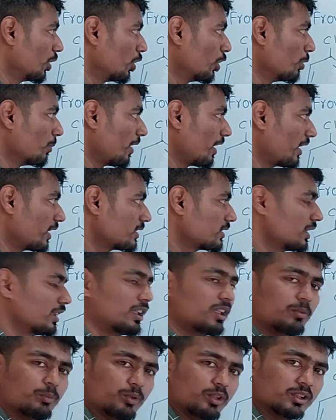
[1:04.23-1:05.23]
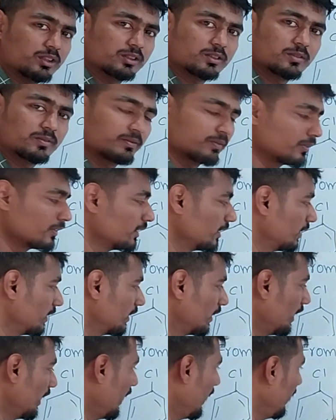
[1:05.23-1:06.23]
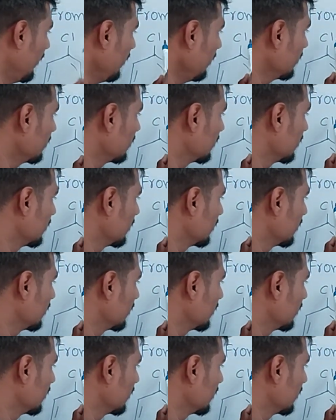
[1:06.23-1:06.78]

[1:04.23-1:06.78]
O minus Na plus, and